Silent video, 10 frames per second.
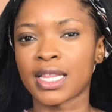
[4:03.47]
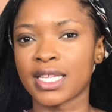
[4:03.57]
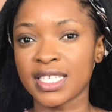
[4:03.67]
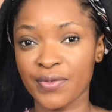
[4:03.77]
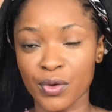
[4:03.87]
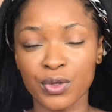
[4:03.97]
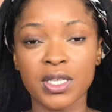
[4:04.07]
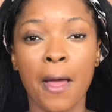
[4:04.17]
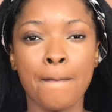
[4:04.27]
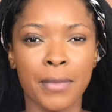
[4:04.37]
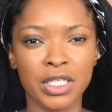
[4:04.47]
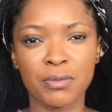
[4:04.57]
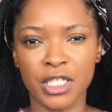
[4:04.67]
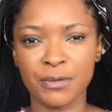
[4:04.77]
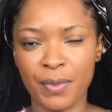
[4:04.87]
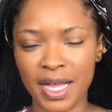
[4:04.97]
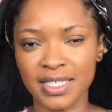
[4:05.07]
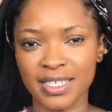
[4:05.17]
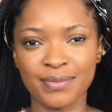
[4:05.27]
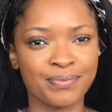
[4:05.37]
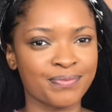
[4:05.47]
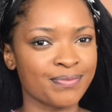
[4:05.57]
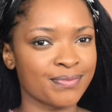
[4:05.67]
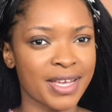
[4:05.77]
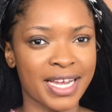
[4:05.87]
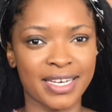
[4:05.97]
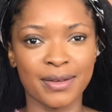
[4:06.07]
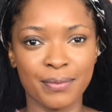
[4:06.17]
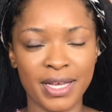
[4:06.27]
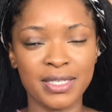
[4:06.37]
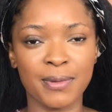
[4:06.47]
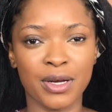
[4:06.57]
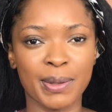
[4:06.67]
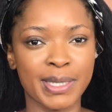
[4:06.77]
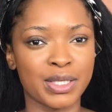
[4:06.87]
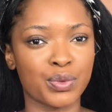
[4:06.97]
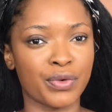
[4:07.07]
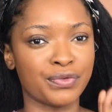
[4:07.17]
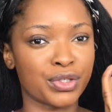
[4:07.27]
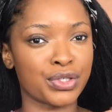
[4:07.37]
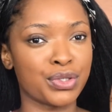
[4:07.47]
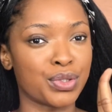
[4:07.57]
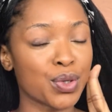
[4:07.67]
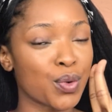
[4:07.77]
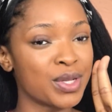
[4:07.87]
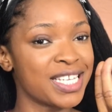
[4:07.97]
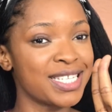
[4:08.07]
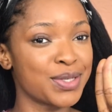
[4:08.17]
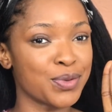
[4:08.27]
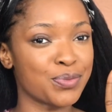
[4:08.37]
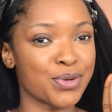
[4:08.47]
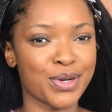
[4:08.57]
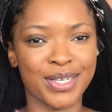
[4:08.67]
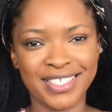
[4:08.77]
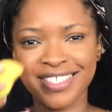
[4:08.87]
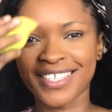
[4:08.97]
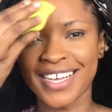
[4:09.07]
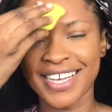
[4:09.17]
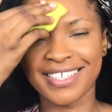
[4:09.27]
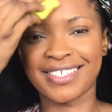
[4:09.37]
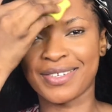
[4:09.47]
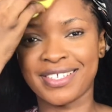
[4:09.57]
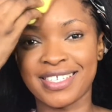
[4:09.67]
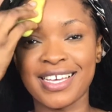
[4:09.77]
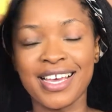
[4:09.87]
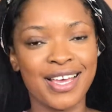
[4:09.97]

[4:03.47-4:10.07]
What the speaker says: This feels much better, and the best part about it is we've just used only 2 products. So you see,